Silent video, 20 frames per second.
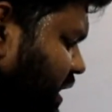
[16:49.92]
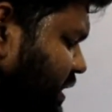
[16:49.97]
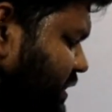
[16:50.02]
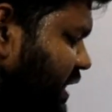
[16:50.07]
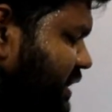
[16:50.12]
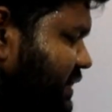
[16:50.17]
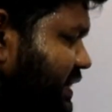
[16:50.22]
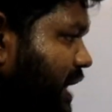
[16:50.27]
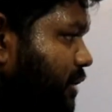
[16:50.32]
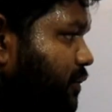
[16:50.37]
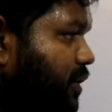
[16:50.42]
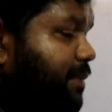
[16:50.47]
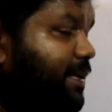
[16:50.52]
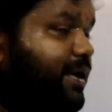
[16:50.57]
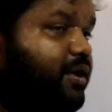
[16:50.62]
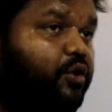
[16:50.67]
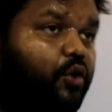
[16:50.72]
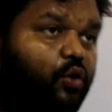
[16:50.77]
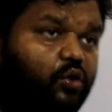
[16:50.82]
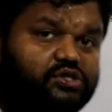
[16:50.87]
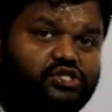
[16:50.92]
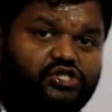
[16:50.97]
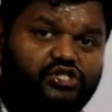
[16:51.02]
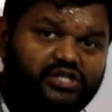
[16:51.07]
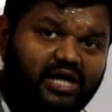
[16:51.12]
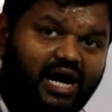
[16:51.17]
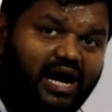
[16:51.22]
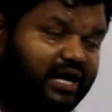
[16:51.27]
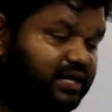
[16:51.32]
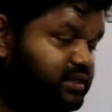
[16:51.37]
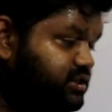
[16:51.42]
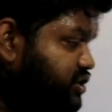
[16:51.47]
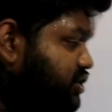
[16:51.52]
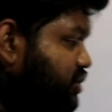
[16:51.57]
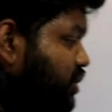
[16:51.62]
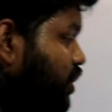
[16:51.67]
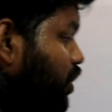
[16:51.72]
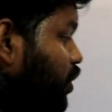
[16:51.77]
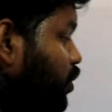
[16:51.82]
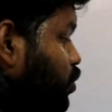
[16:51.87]
then there will be no
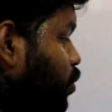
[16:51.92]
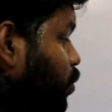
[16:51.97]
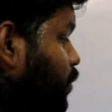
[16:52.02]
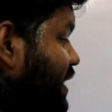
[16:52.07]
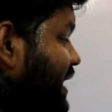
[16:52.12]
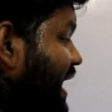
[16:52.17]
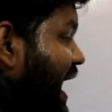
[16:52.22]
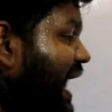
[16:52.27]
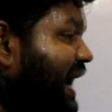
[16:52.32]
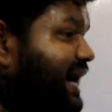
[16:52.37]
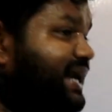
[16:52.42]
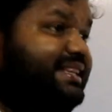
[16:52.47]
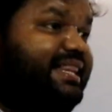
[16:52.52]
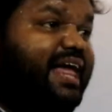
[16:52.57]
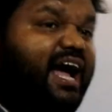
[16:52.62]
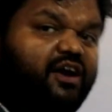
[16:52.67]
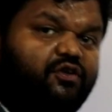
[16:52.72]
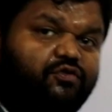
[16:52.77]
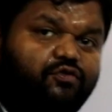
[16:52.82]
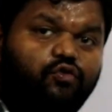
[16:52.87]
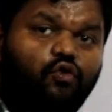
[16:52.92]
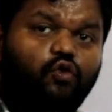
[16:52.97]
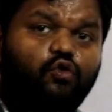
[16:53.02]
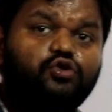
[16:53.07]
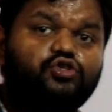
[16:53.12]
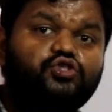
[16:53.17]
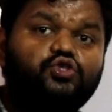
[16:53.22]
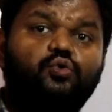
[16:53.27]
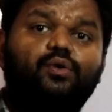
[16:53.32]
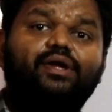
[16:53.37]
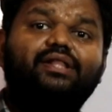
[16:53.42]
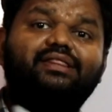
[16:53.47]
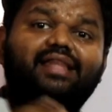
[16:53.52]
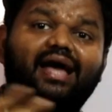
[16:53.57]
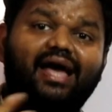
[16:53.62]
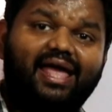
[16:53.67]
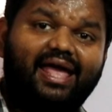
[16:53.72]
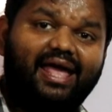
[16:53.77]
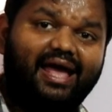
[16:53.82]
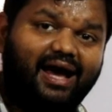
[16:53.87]
chance to react that foods with
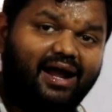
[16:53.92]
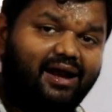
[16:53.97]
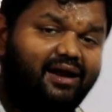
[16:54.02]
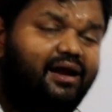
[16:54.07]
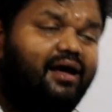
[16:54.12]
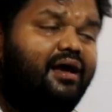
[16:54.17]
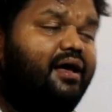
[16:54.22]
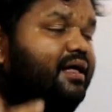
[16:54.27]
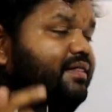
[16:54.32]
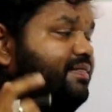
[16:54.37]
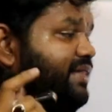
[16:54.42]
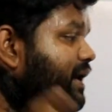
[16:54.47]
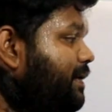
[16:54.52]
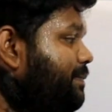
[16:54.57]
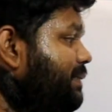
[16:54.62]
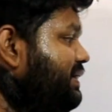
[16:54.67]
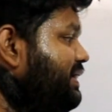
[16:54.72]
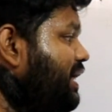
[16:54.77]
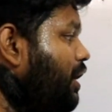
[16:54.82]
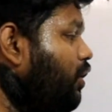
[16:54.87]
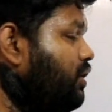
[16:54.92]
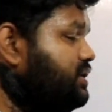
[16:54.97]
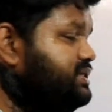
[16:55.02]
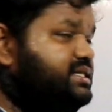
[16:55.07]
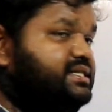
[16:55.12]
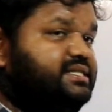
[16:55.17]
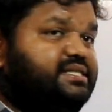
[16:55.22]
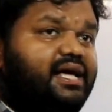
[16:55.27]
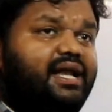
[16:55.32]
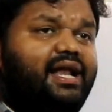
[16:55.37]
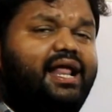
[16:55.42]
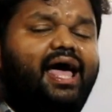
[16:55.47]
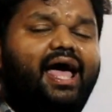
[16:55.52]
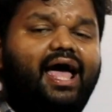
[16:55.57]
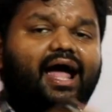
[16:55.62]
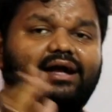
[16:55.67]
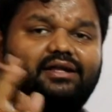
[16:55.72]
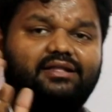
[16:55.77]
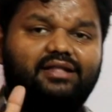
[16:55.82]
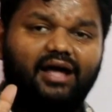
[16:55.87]
the air, that means the oxygen
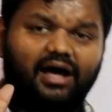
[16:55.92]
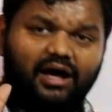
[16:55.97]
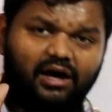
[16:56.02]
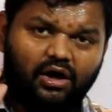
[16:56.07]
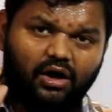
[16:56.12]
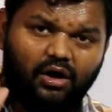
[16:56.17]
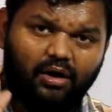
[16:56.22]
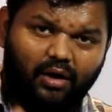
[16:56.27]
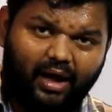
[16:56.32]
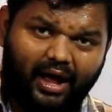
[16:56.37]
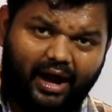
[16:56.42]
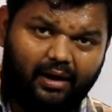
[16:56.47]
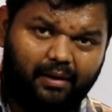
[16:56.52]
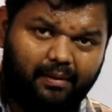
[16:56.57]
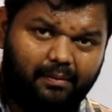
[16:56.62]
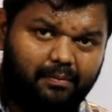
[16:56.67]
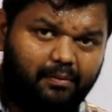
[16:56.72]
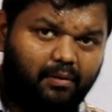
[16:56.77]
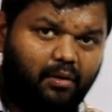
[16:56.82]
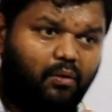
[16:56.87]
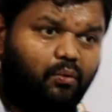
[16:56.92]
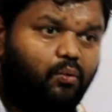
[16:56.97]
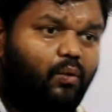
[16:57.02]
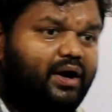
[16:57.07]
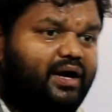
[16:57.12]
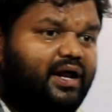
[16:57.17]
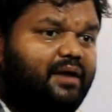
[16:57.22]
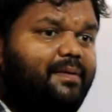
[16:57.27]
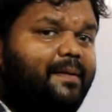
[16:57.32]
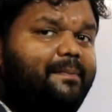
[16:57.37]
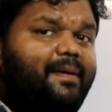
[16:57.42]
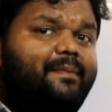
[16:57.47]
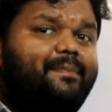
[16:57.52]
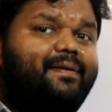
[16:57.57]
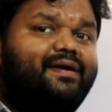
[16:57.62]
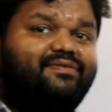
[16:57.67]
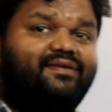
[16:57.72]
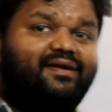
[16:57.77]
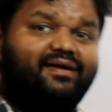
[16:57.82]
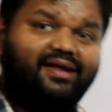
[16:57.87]
and the water vapor
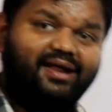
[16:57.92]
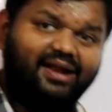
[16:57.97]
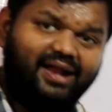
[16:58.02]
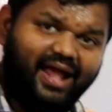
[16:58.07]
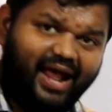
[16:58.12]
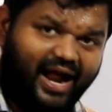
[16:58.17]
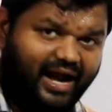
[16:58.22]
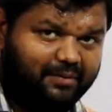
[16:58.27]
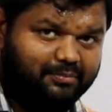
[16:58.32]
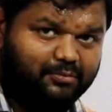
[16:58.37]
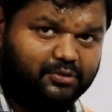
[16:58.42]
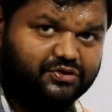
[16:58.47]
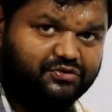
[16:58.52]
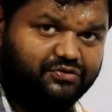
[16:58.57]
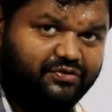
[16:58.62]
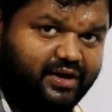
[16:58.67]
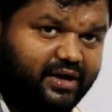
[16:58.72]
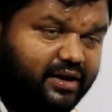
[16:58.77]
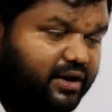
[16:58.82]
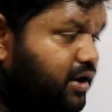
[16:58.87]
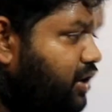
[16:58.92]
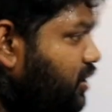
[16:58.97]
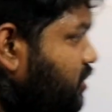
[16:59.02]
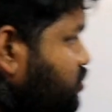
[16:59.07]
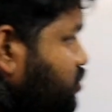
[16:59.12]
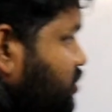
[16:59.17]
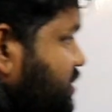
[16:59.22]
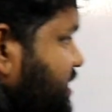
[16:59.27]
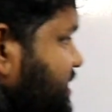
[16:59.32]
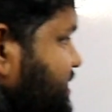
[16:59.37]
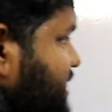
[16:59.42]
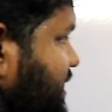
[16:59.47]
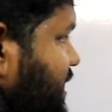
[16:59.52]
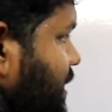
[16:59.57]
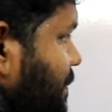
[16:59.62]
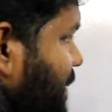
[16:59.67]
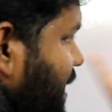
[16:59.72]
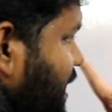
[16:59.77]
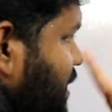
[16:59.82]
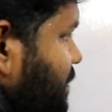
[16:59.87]
present in atmosphere. So these are
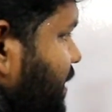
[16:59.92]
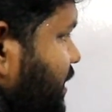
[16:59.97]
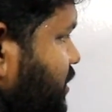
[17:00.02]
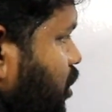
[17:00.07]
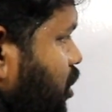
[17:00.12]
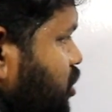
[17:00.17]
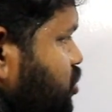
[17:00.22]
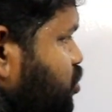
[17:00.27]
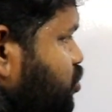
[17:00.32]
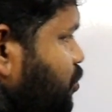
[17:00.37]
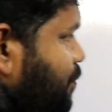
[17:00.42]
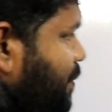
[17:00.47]
the main methods to